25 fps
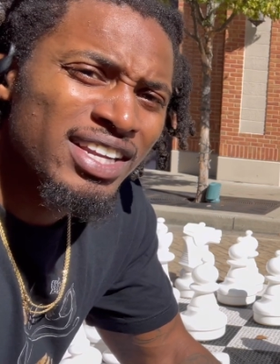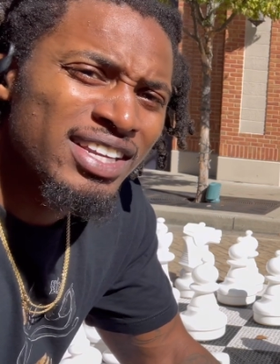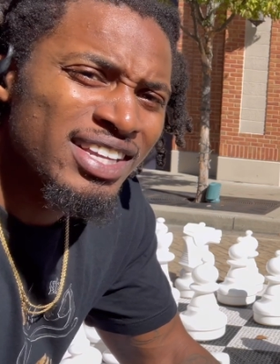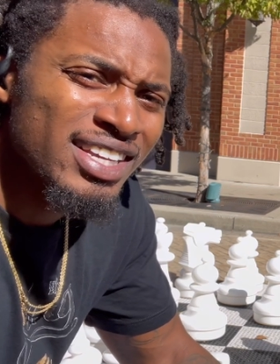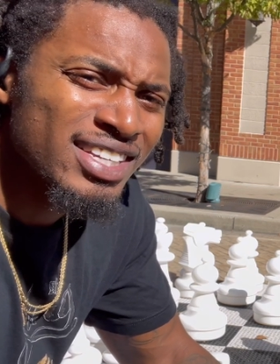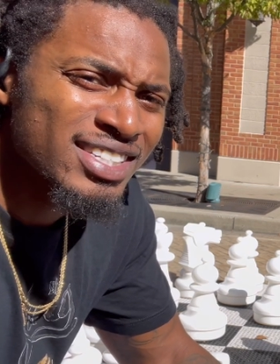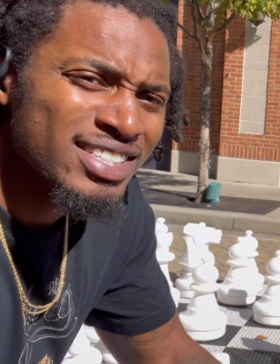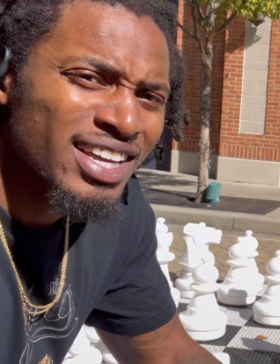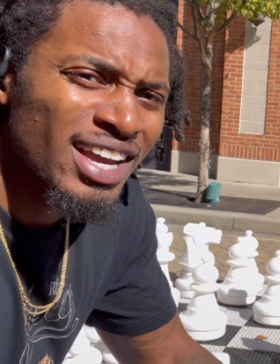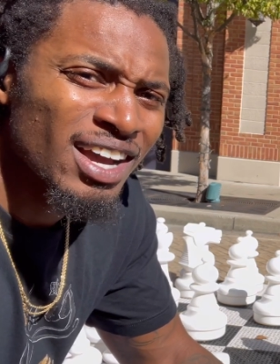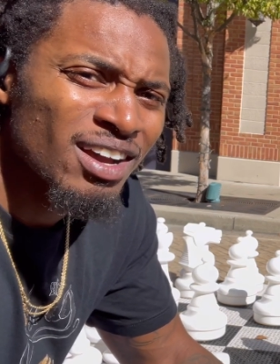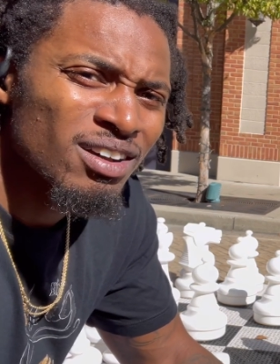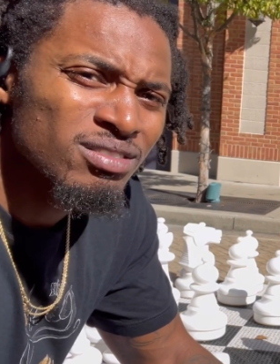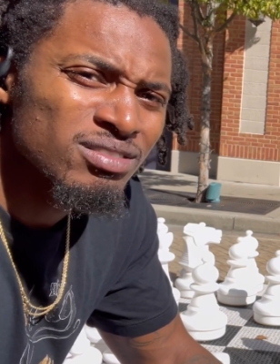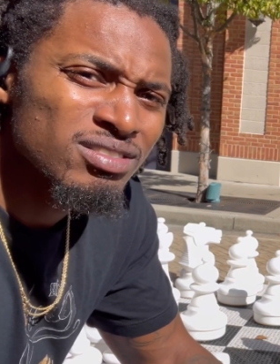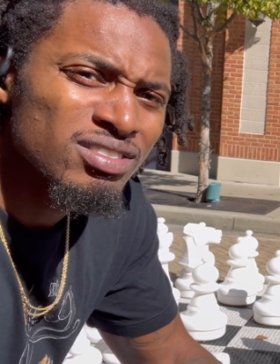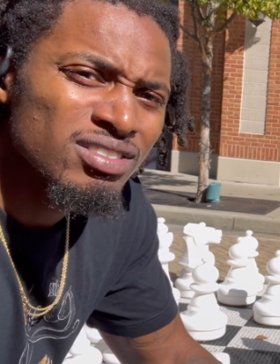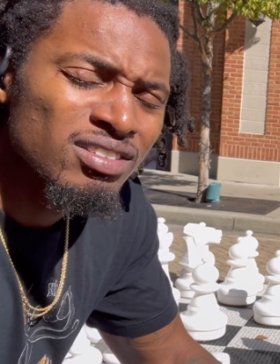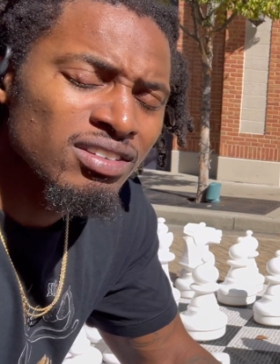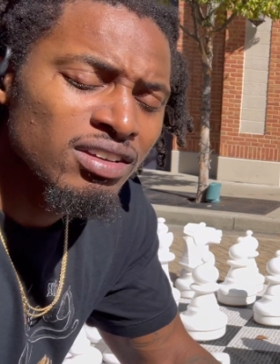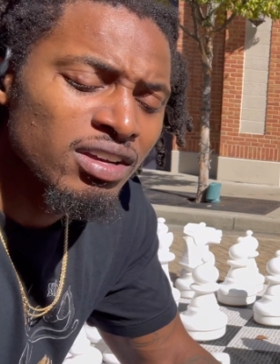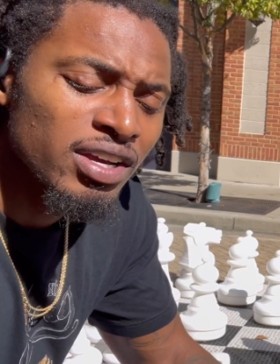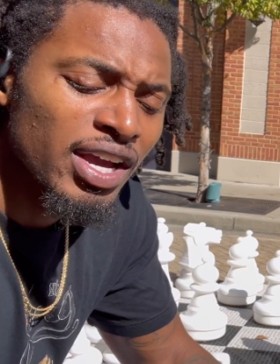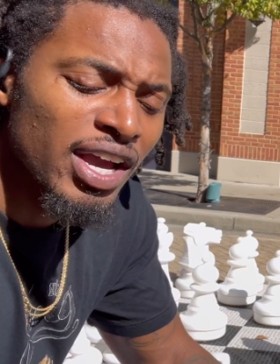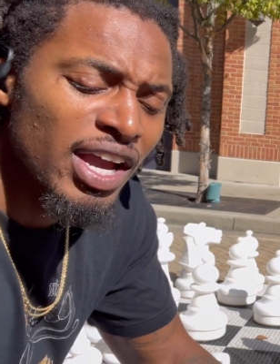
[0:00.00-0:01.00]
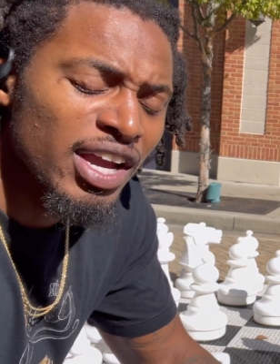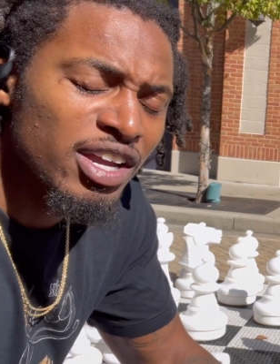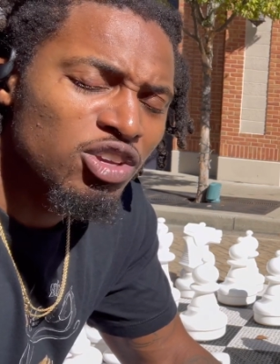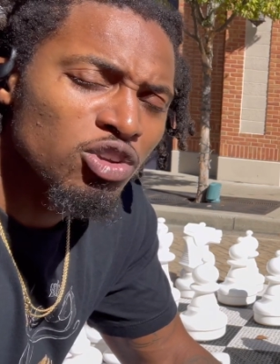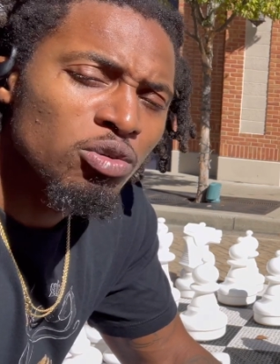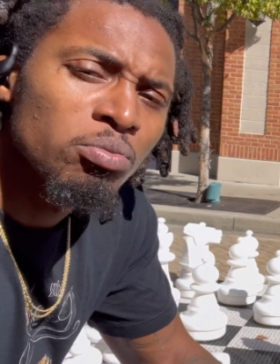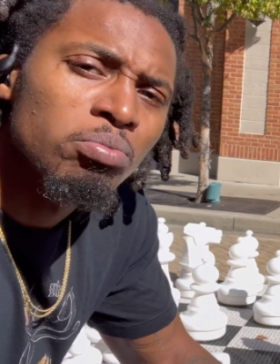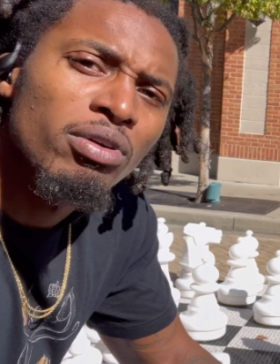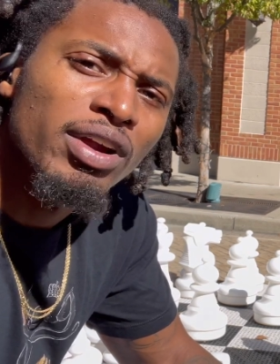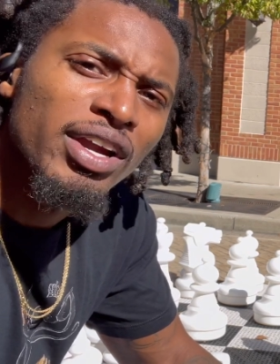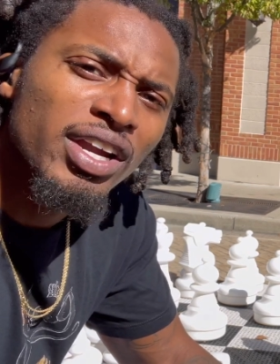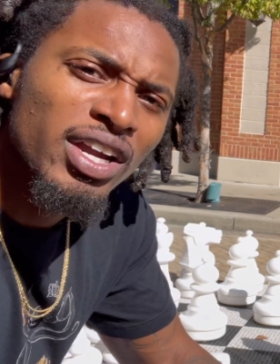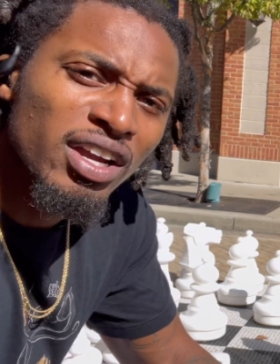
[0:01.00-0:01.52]
discounts, and you
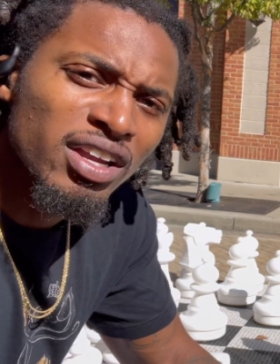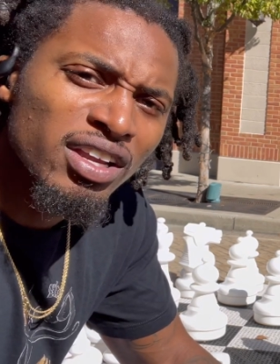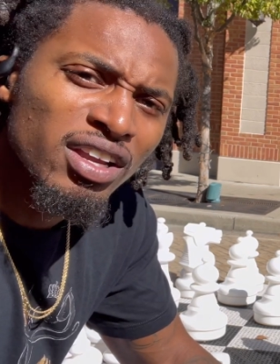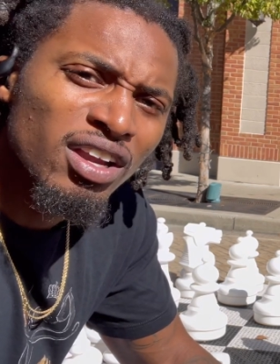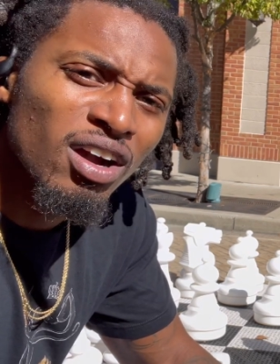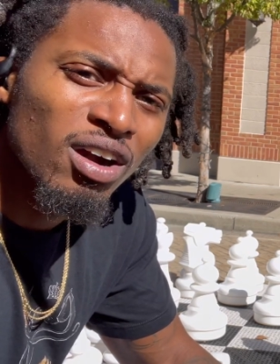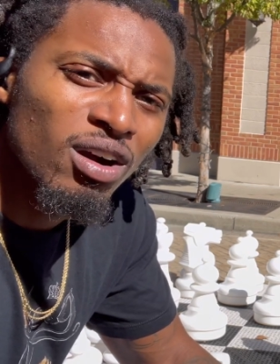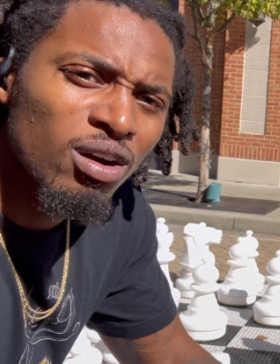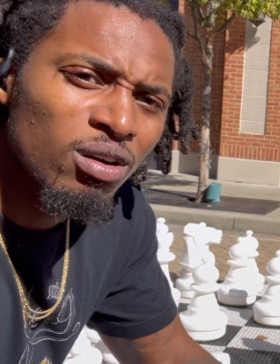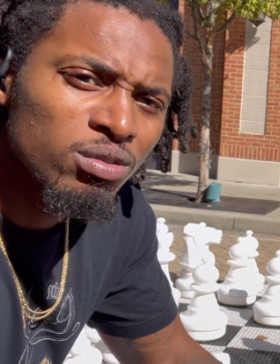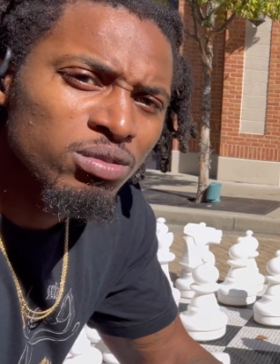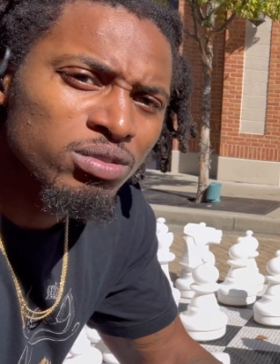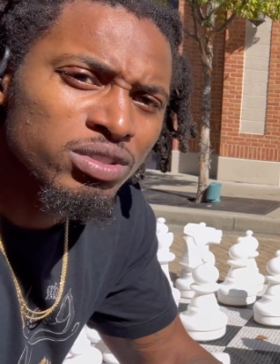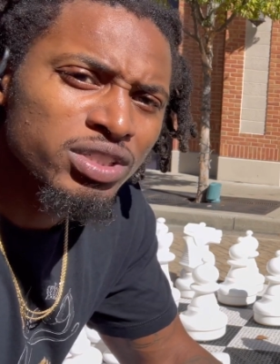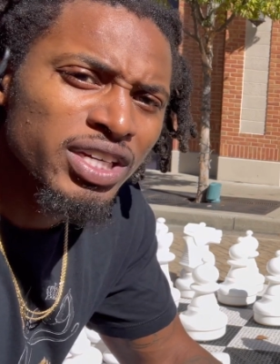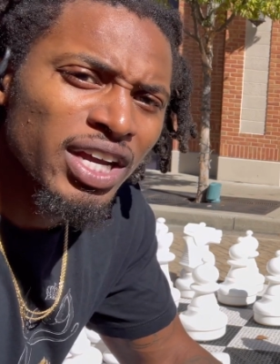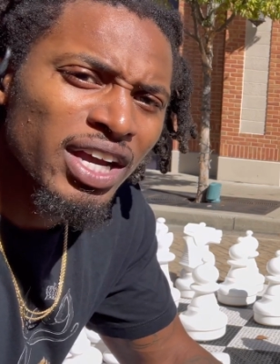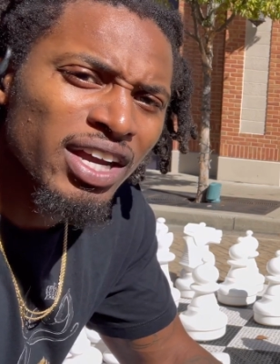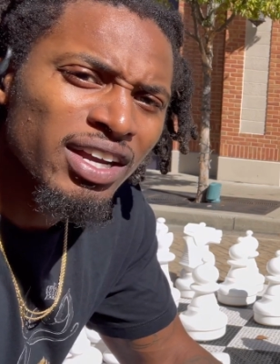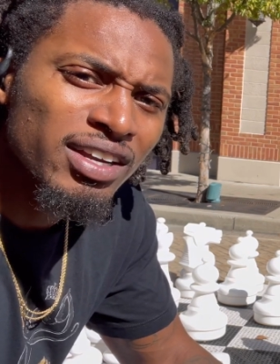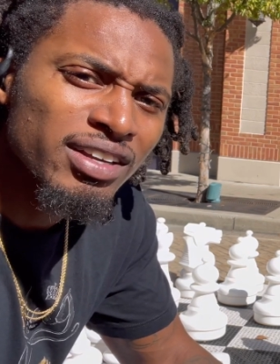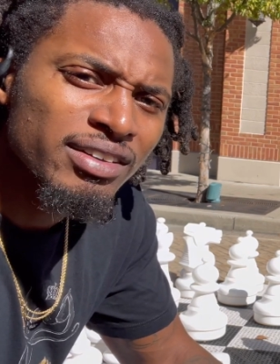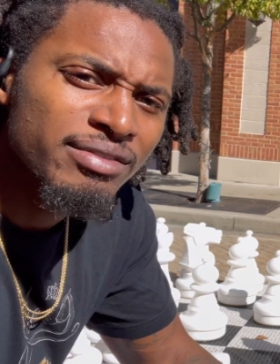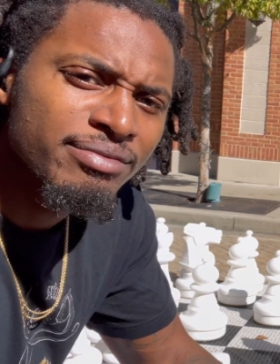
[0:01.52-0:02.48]
bring in your own check.